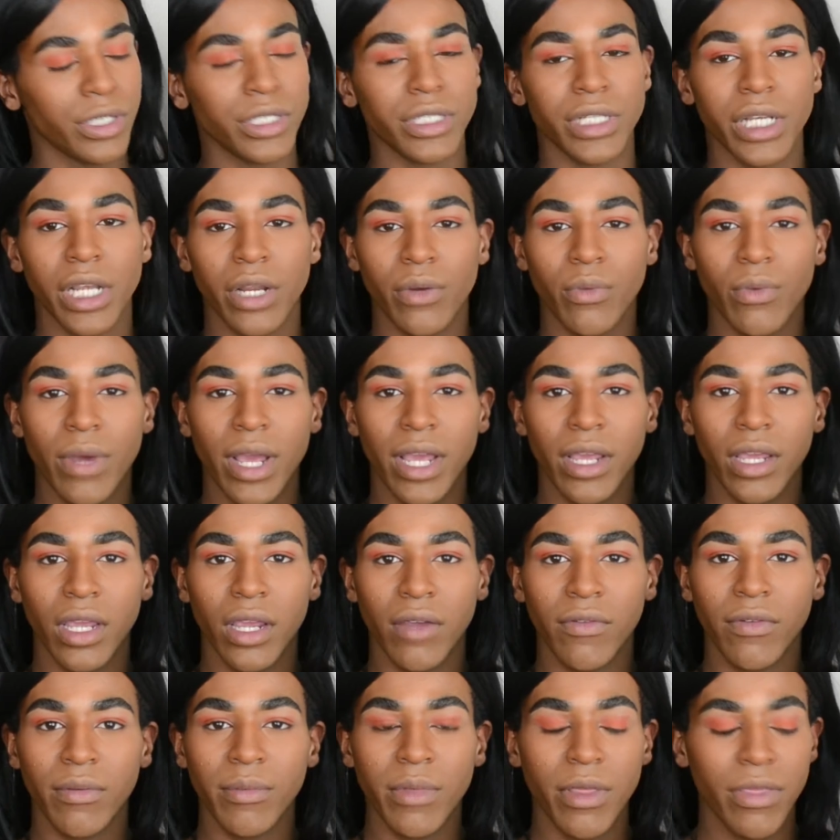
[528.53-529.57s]
shade right here
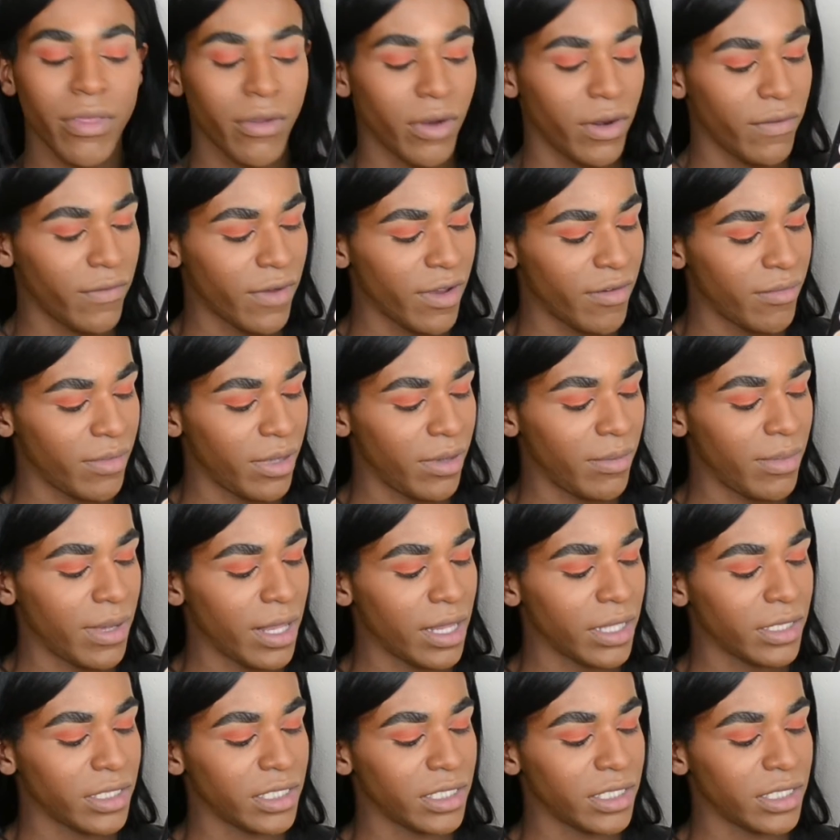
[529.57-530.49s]
from the 35B palette,